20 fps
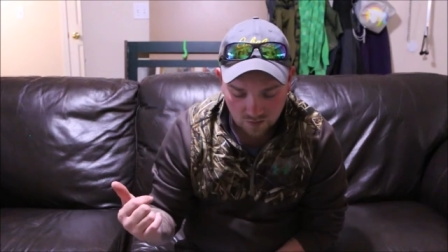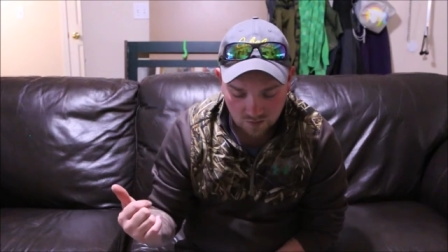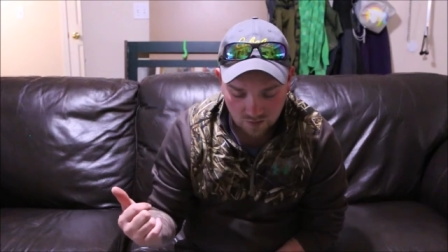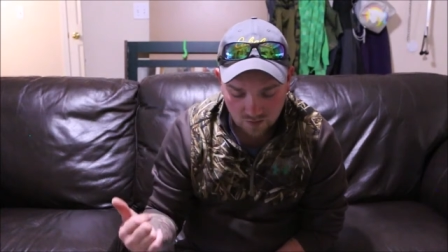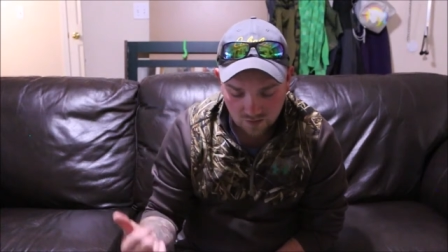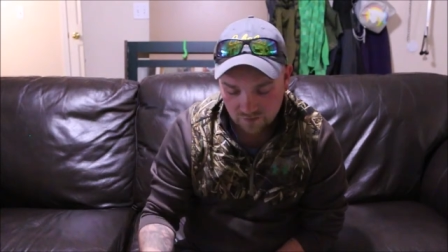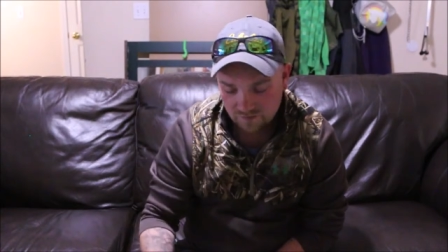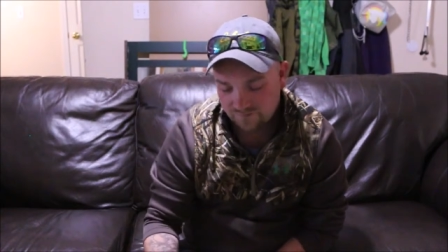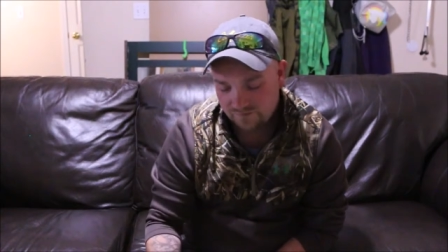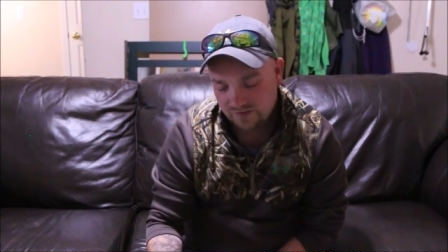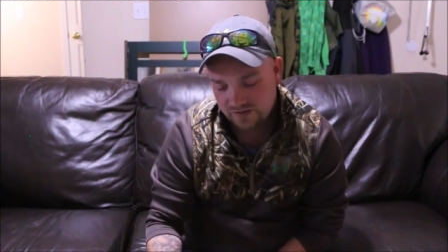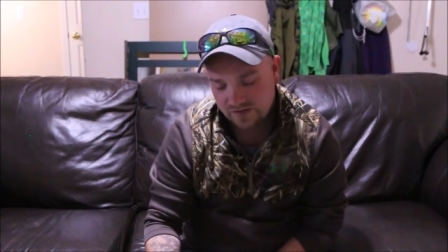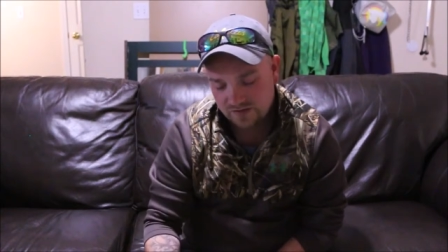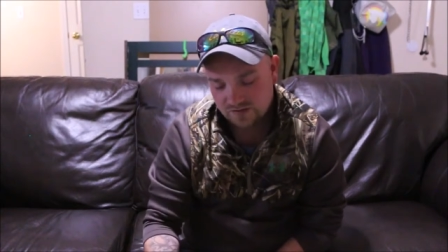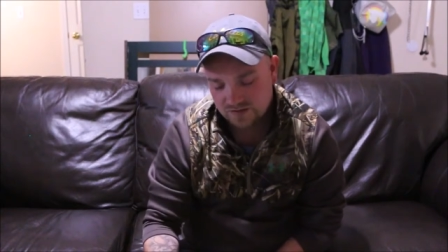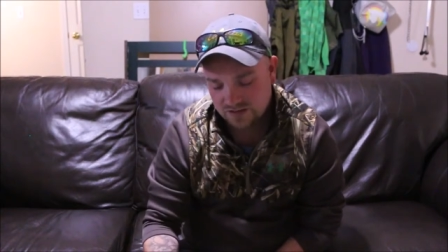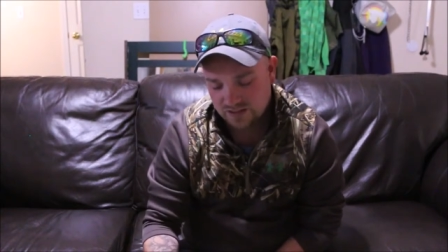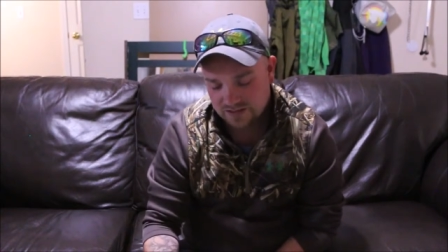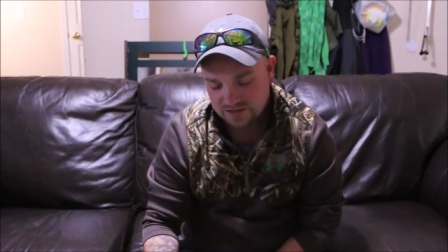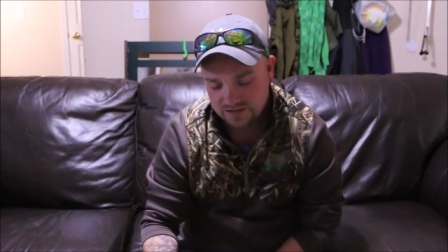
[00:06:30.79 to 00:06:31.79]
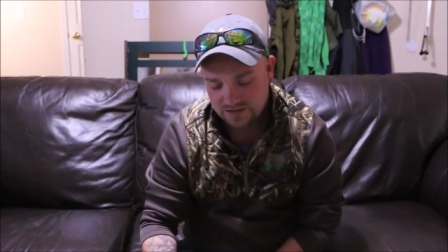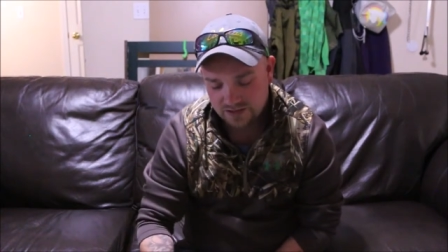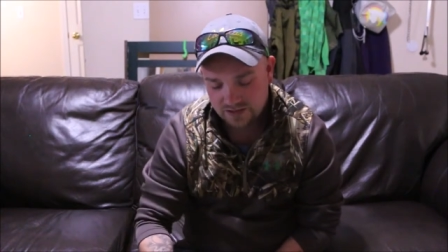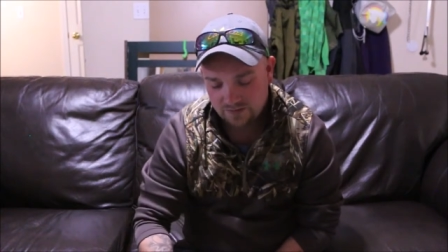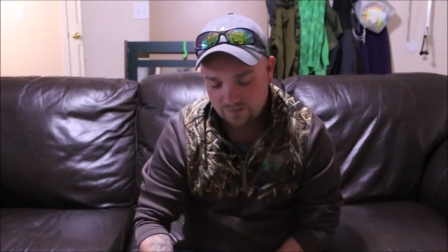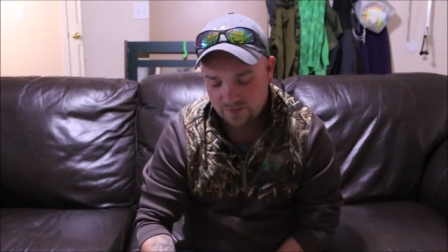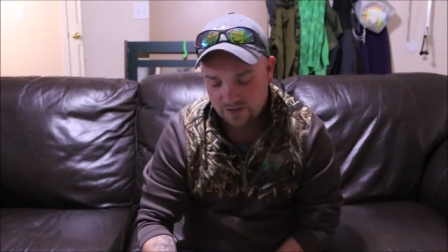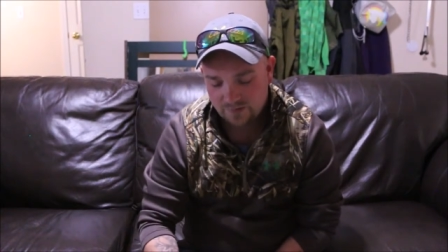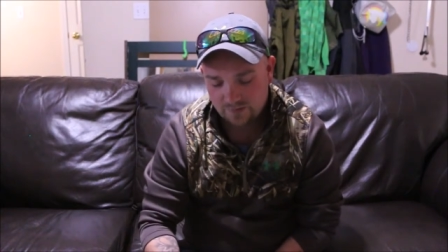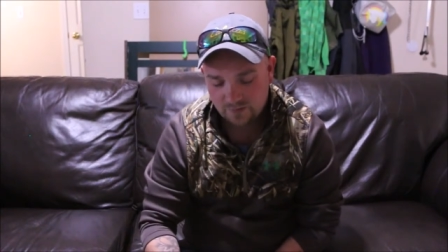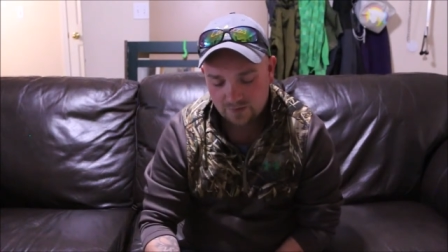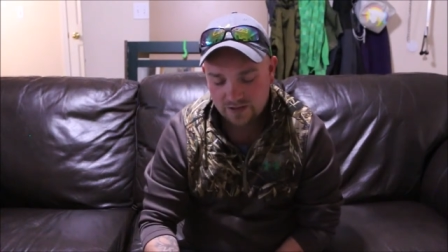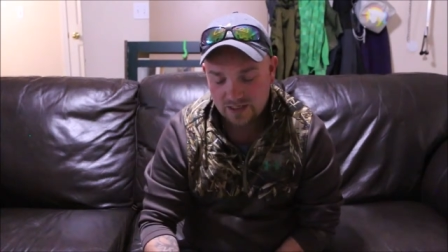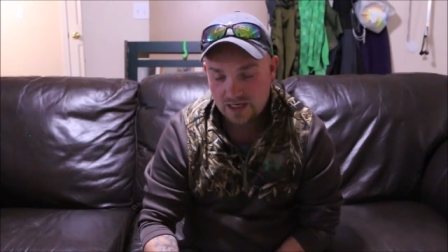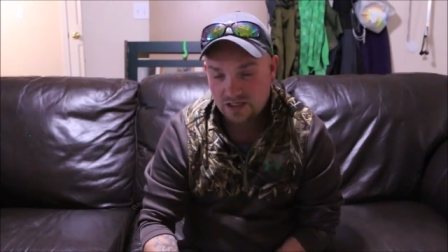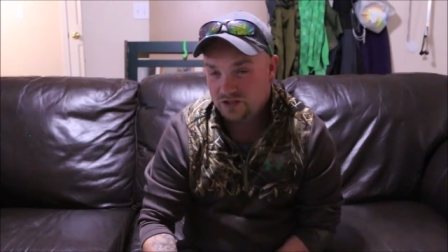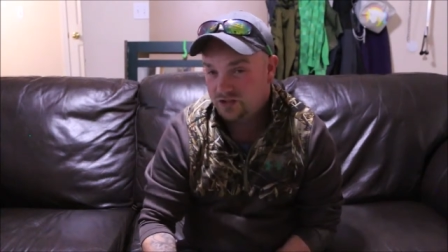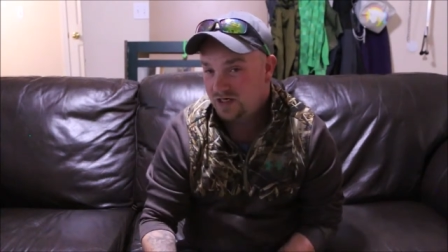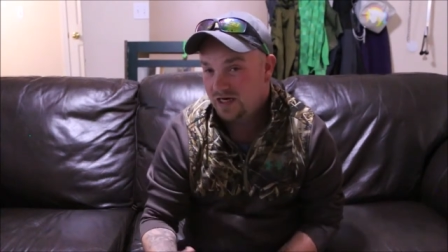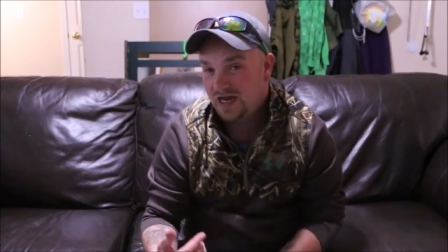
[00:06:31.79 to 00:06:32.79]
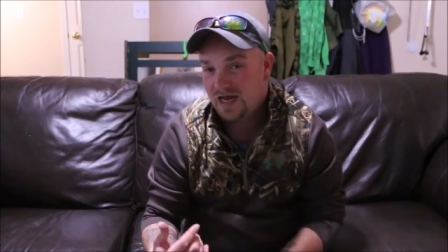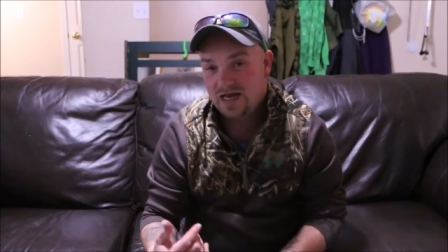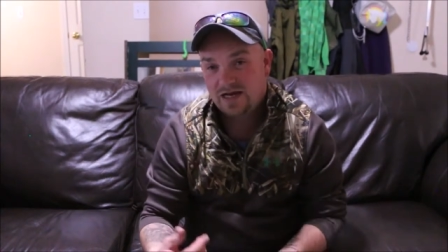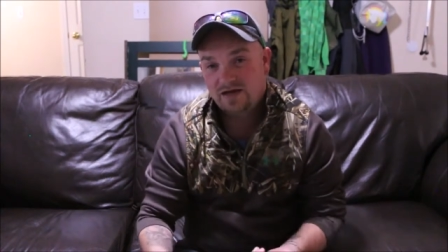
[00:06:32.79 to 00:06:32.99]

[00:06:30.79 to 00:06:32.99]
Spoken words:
All the videos I've seen, people catching